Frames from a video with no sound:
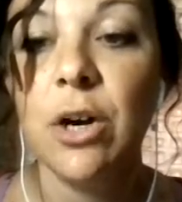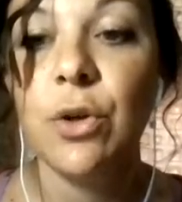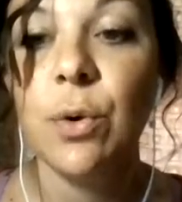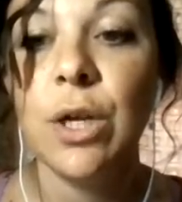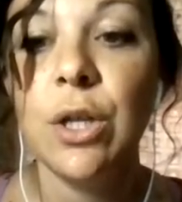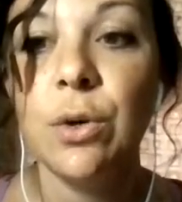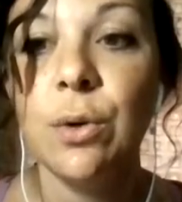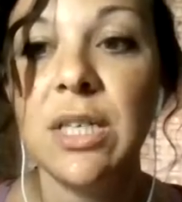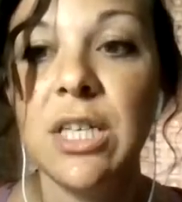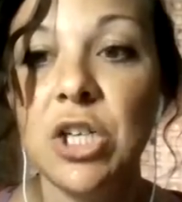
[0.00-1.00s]
you can
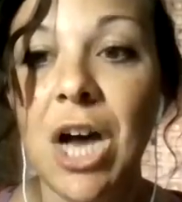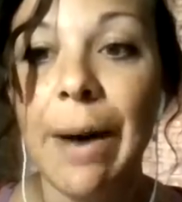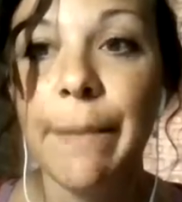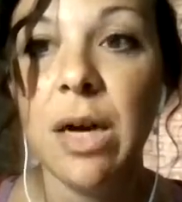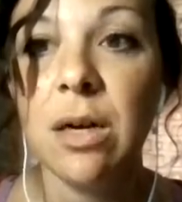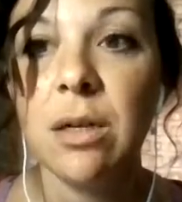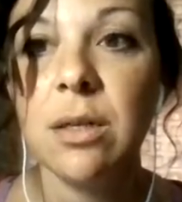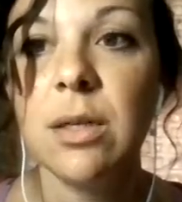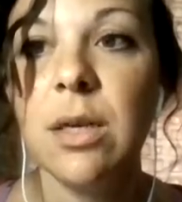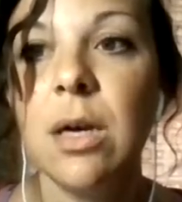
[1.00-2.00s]
use the chat
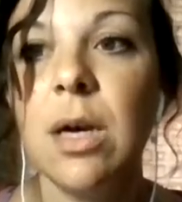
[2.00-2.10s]
box.